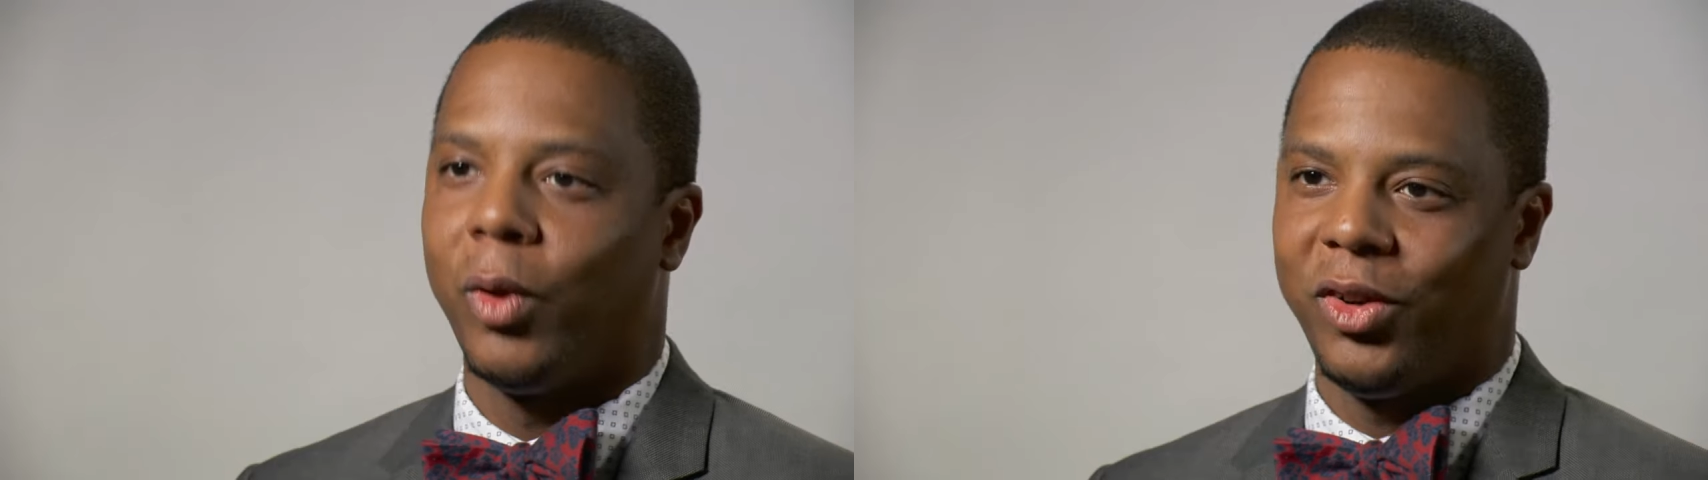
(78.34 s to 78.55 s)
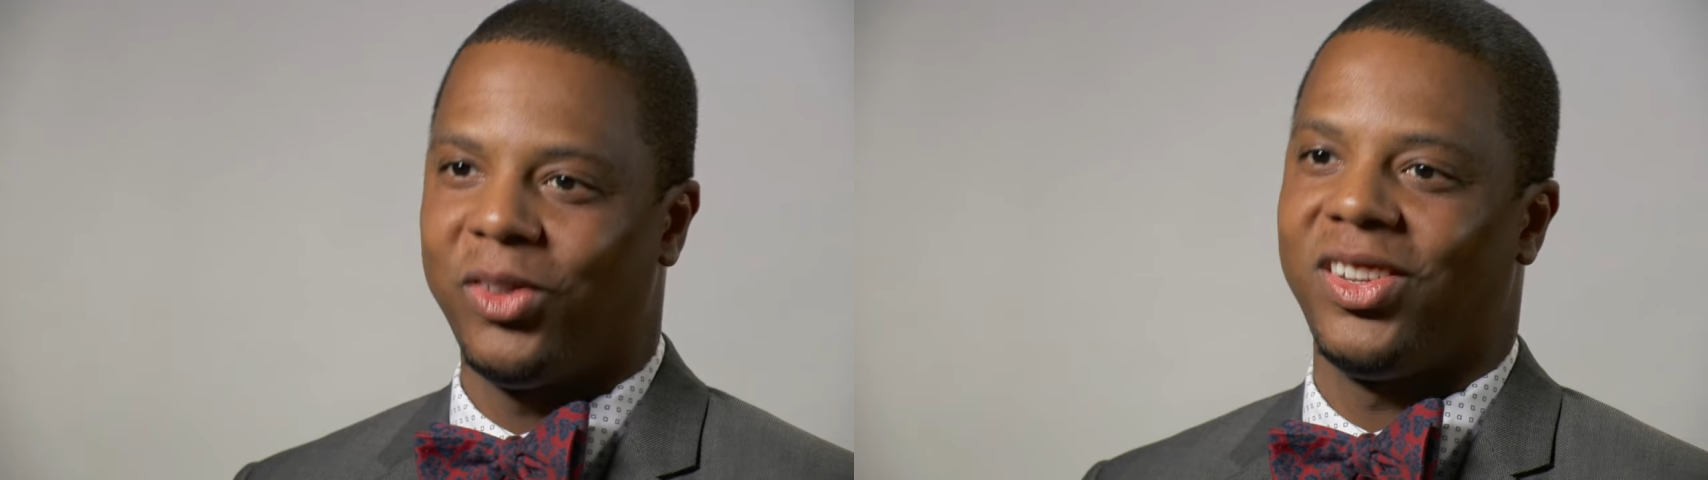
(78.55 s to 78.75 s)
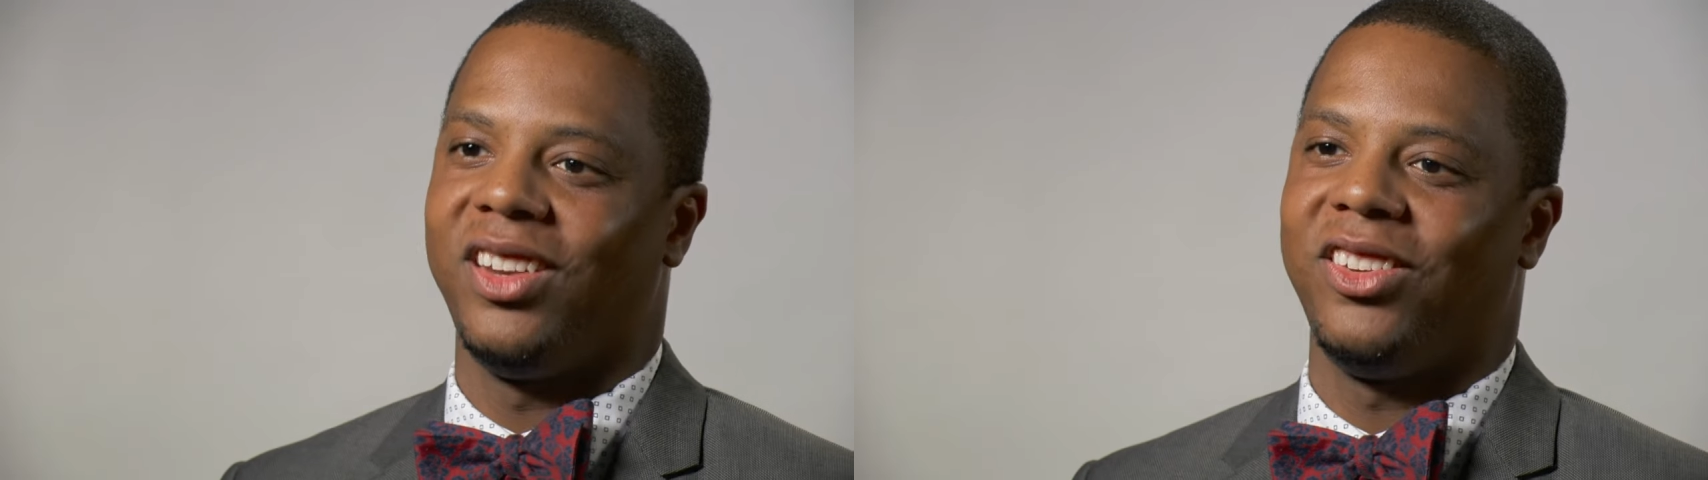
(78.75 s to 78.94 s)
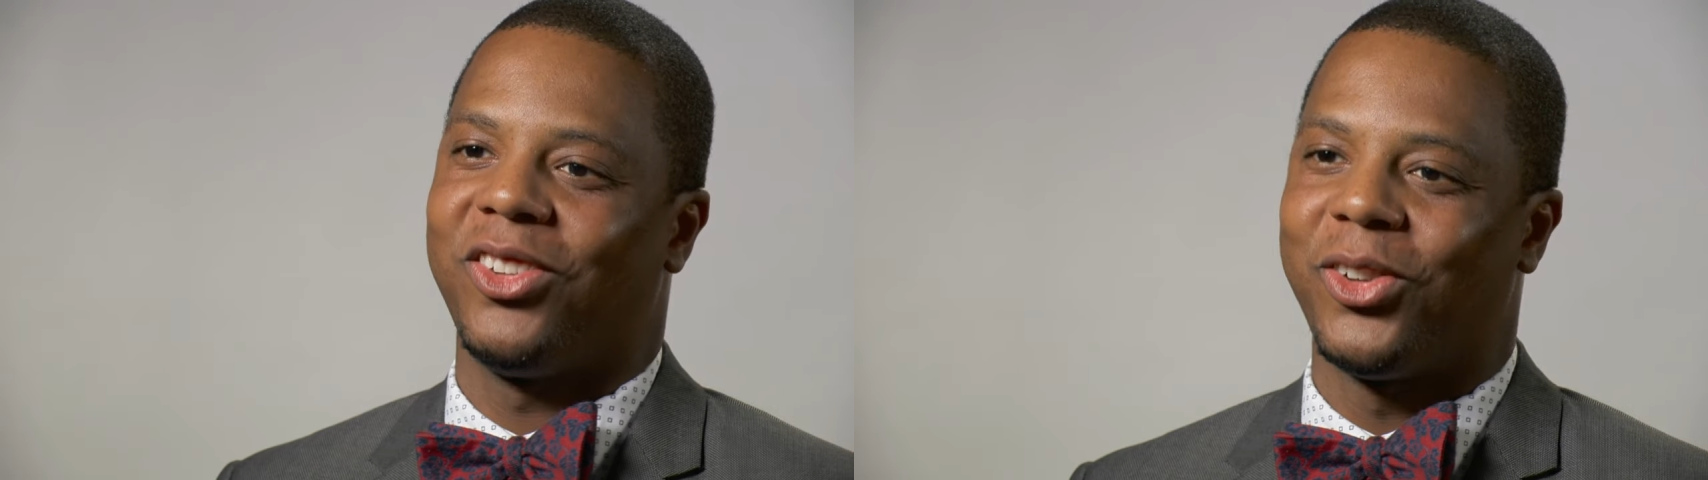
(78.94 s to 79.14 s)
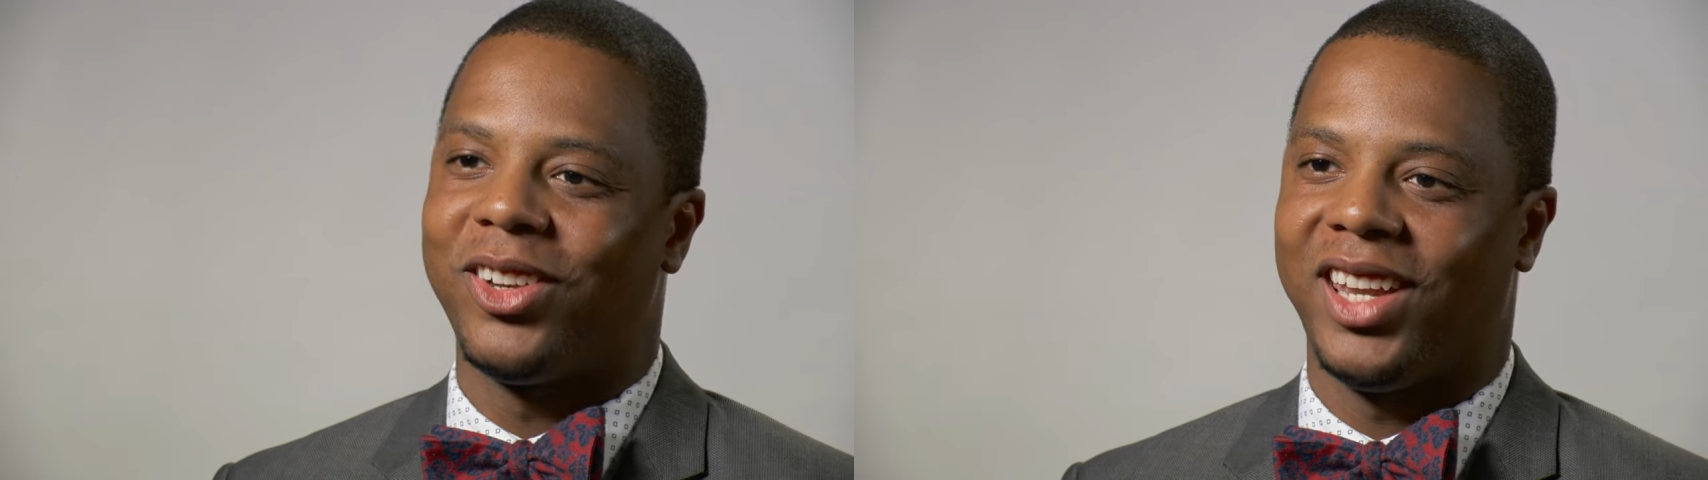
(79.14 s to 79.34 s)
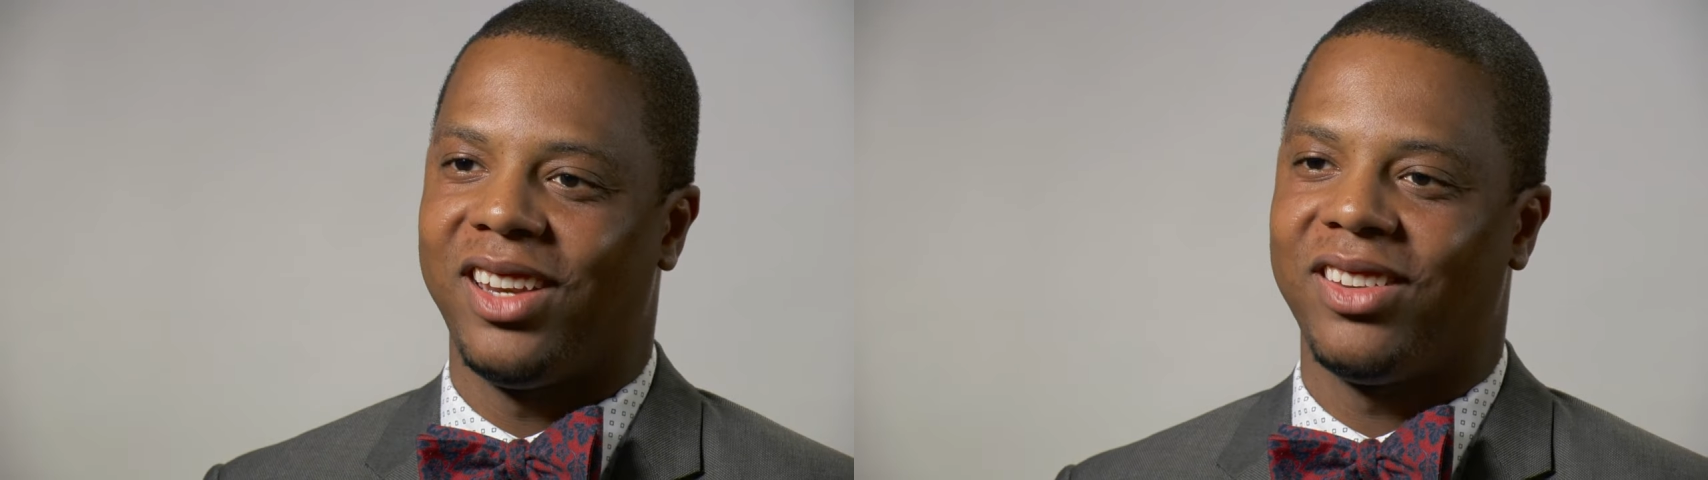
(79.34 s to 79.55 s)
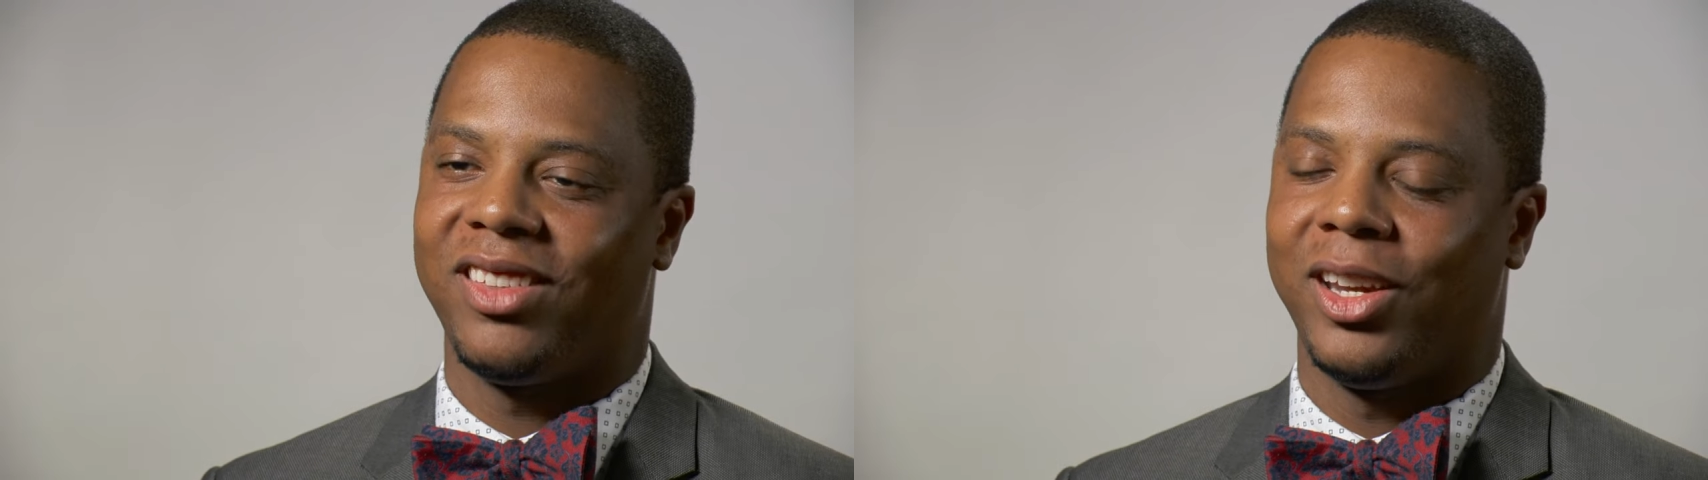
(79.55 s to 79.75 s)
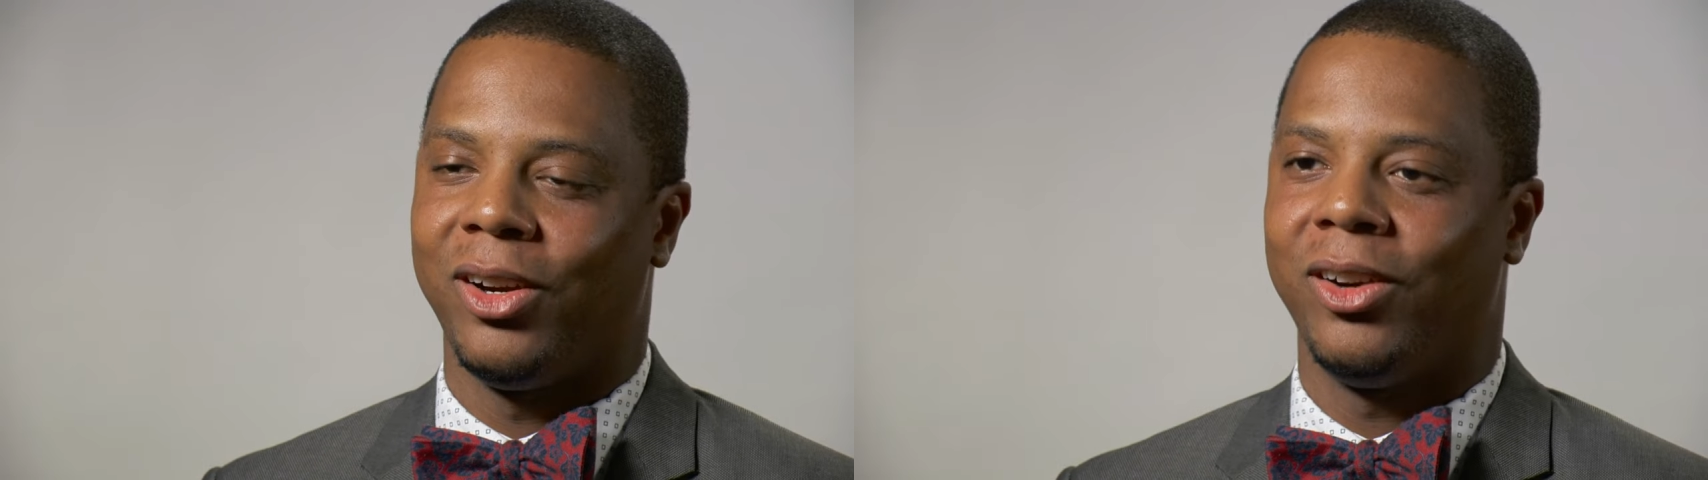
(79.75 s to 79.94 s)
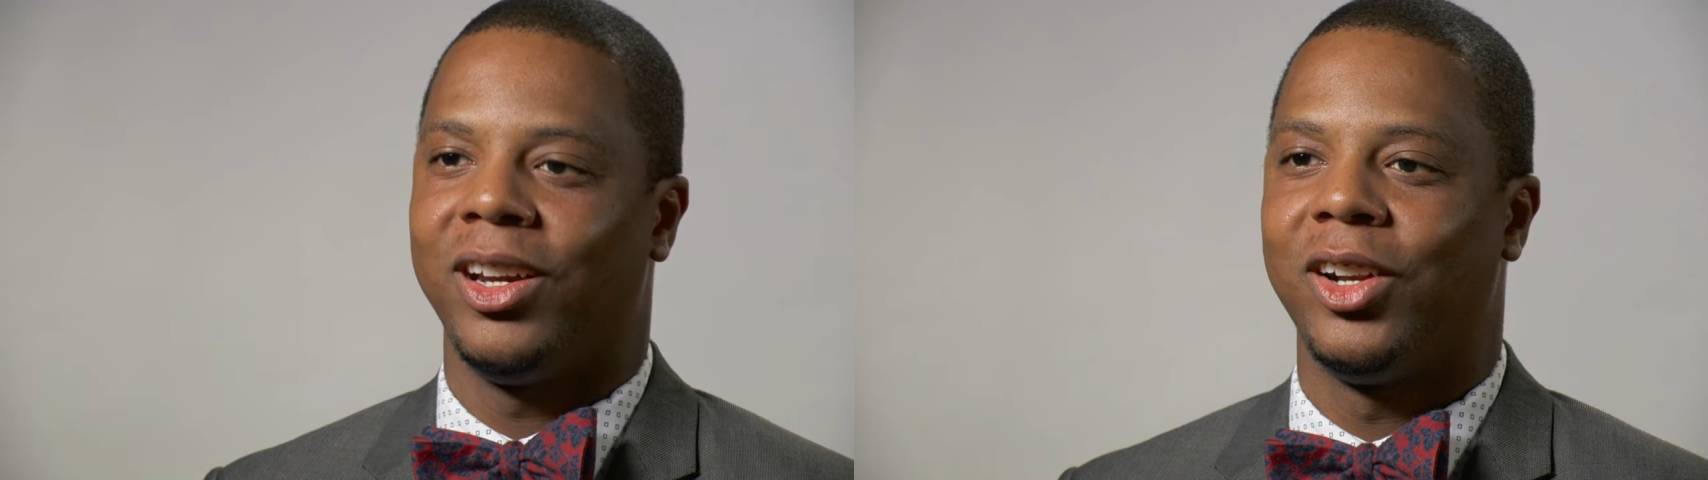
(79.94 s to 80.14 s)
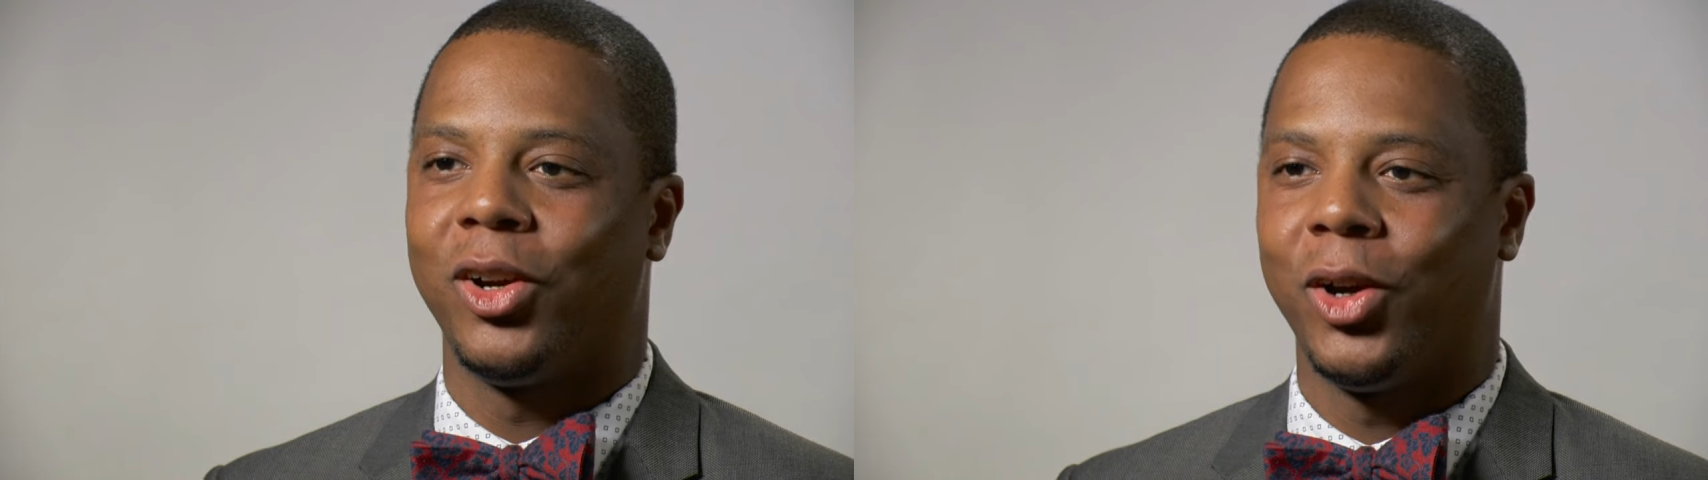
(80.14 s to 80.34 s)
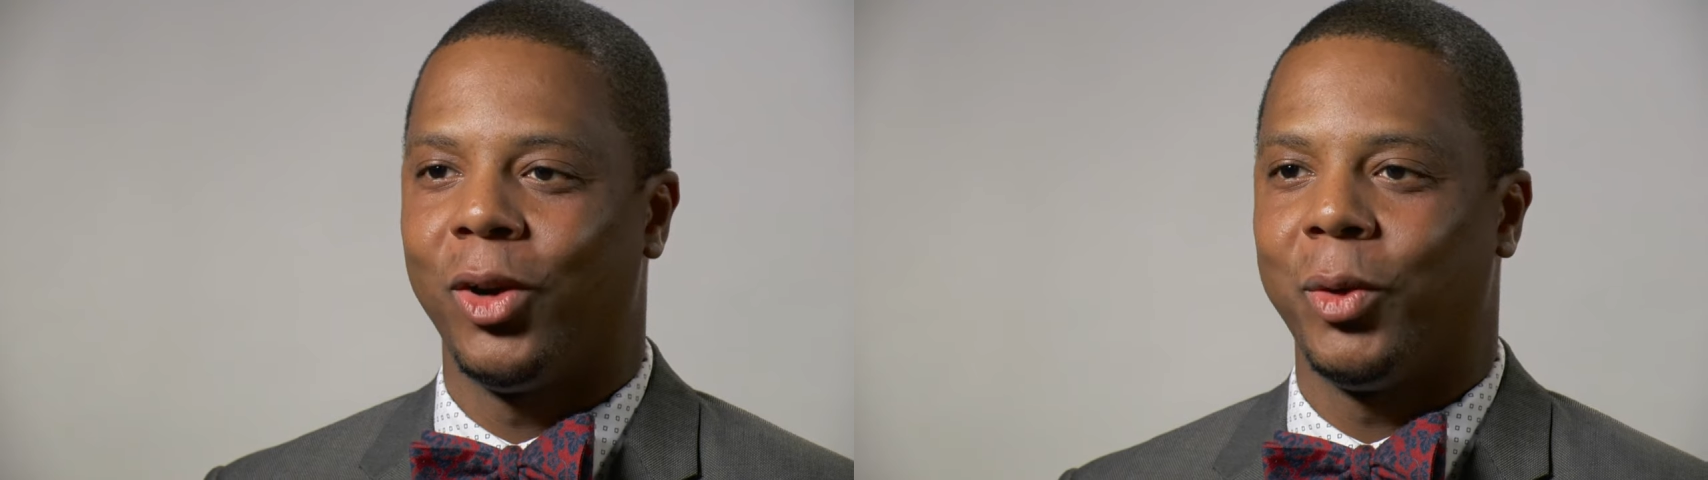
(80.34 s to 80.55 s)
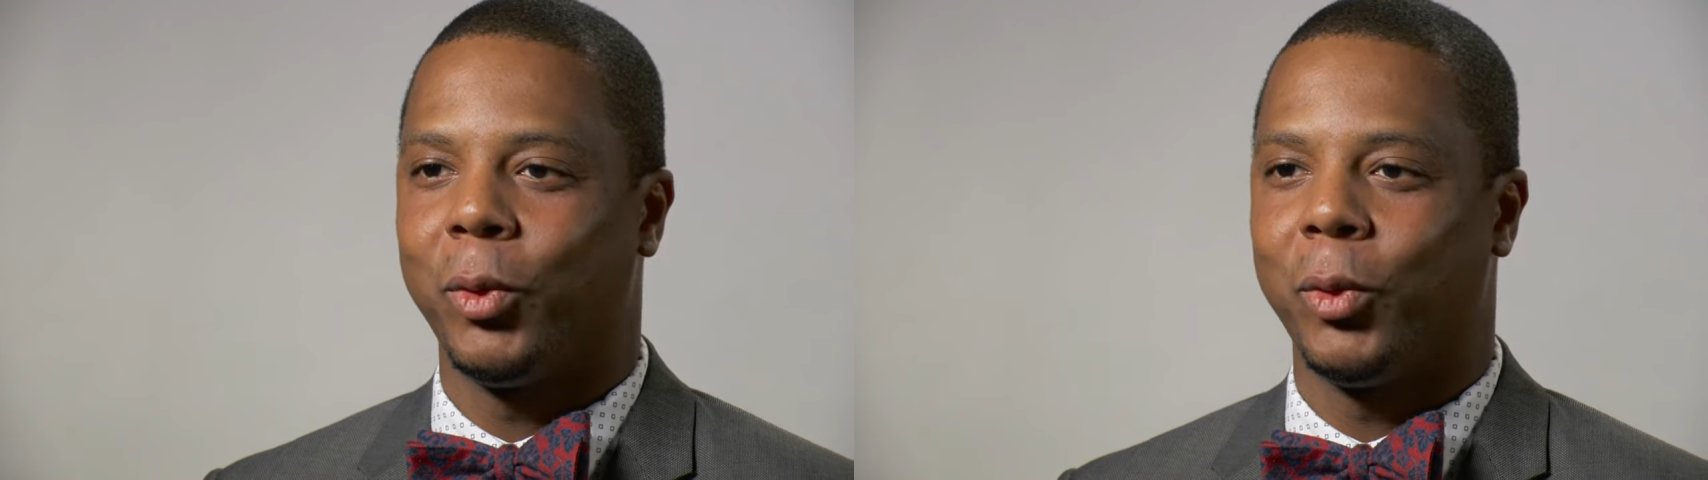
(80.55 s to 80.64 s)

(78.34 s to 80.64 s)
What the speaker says: Regional cities is going to take us there in a hurry.